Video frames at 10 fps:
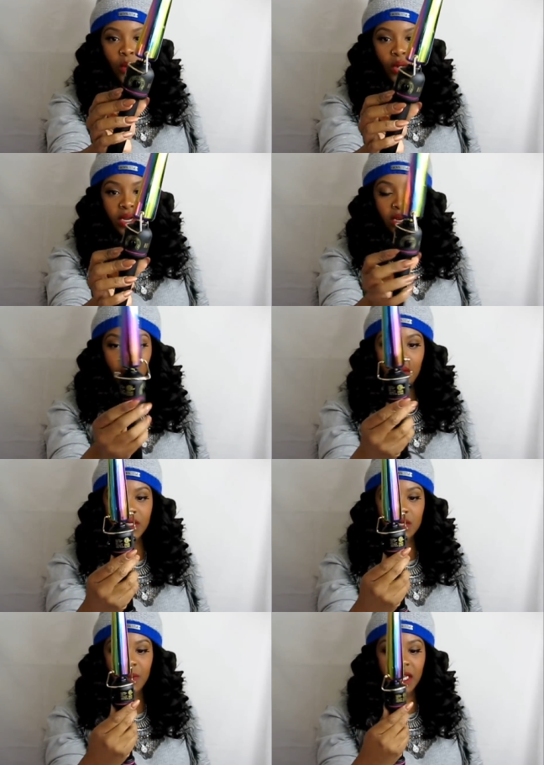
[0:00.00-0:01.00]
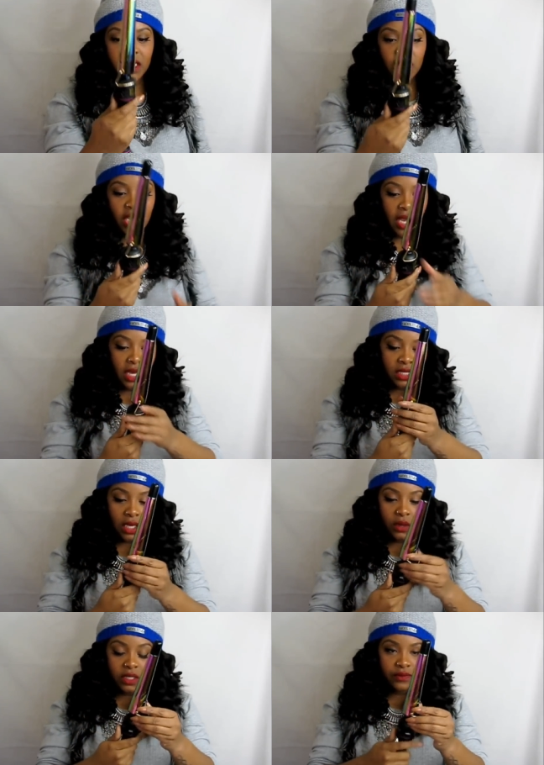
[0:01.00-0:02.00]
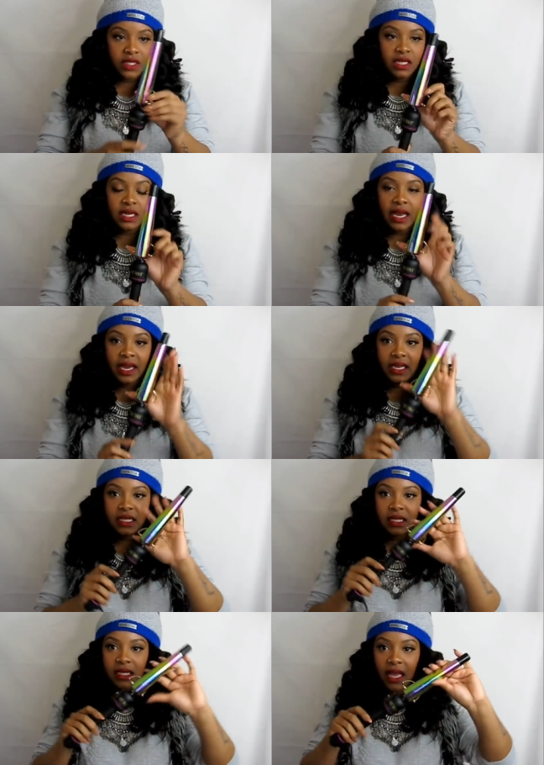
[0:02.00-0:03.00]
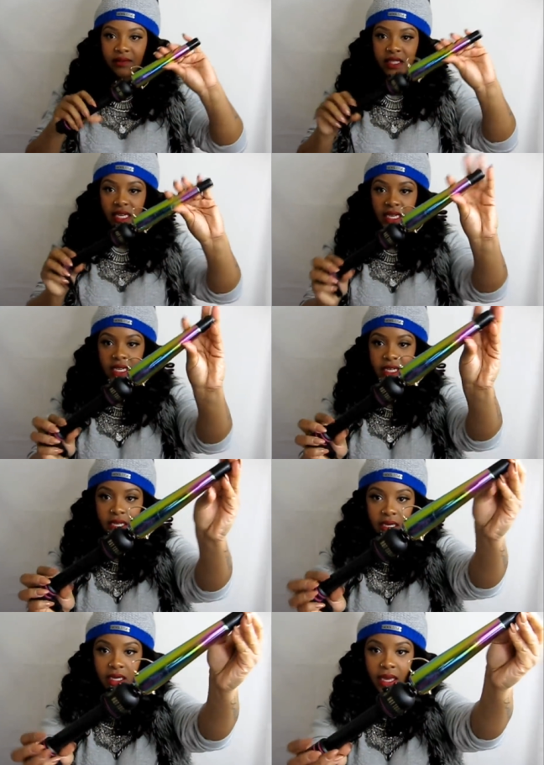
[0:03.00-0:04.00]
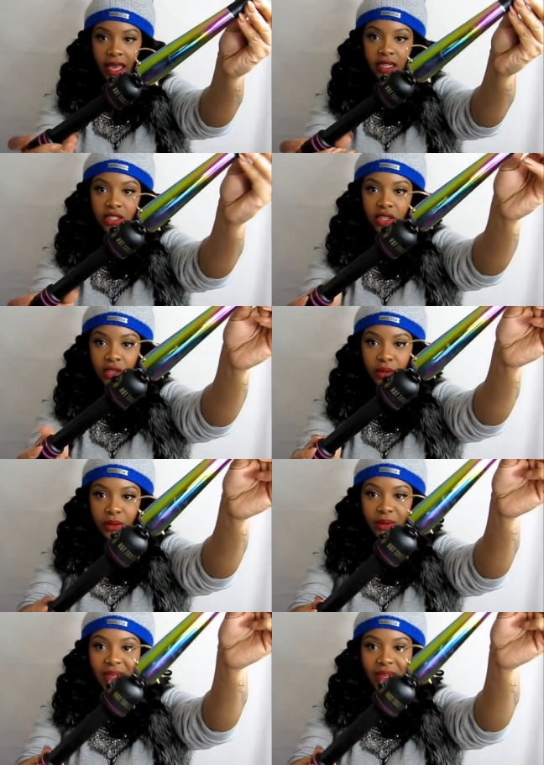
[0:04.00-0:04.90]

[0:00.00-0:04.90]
on and off switch. So it's really nice. Loves it and it's cute.